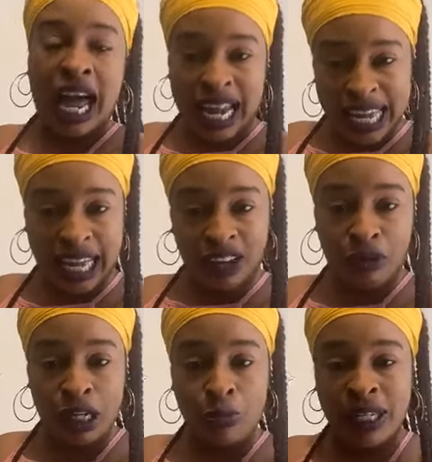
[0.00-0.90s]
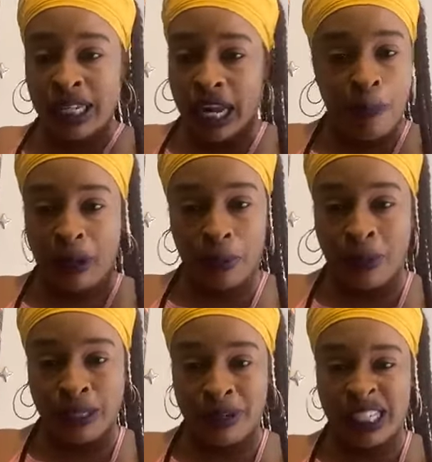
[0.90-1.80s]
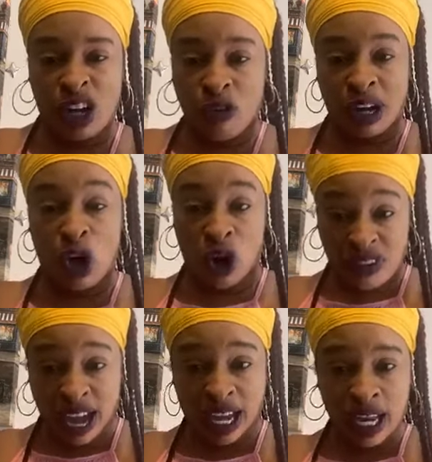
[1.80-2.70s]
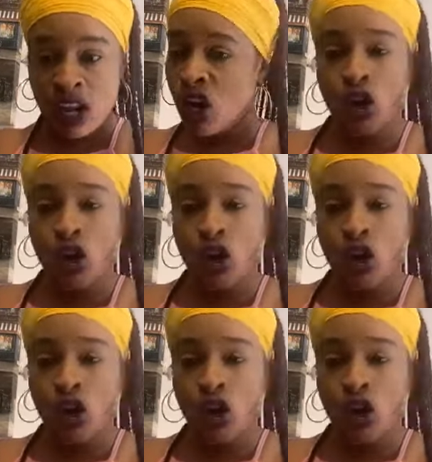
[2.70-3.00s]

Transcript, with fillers: And I get this from this person, The impact of the poison because they go with COVID.